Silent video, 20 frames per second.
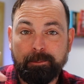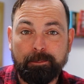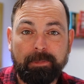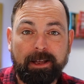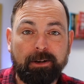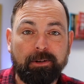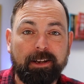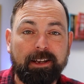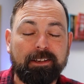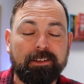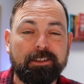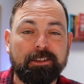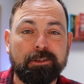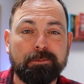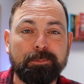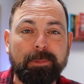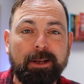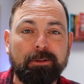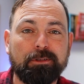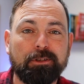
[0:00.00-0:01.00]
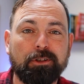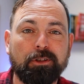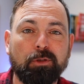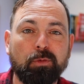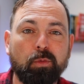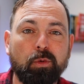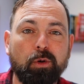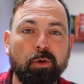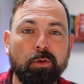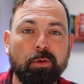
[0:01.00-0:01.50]
panel heaters mounted on the
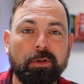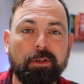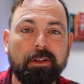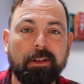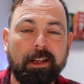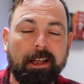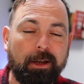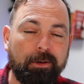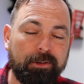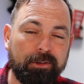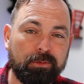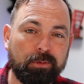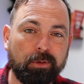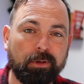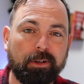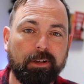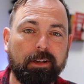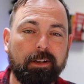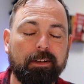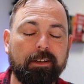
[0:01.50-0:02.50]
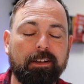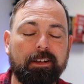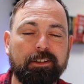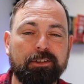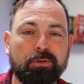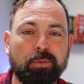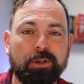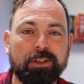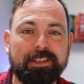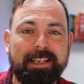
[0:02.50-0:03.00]
wall, go into a, a
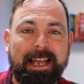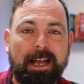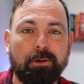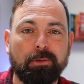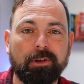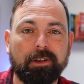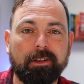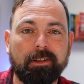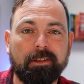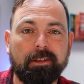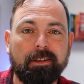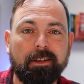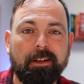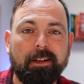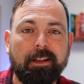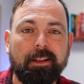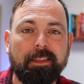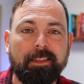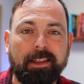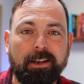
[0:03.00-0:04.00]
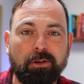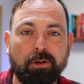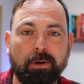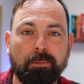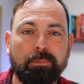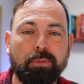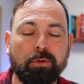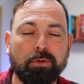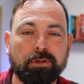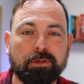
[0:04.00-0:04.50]
switched outlet. They're
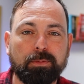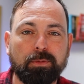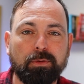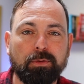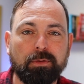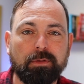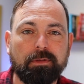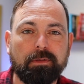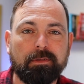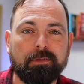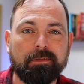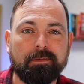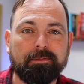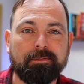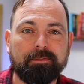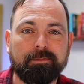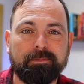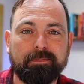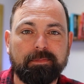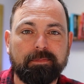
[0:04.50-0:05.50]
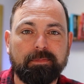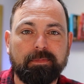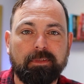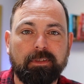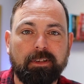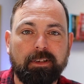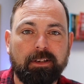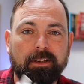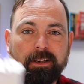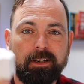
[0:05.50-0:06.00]
not portable.
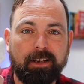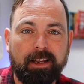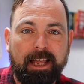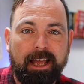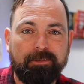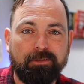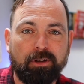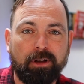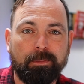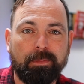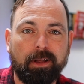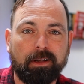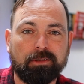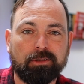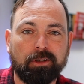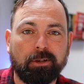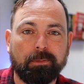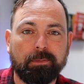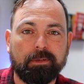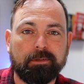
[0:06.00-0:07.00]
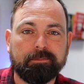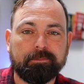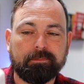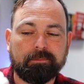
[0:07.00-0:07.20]
You haven't got a plug top.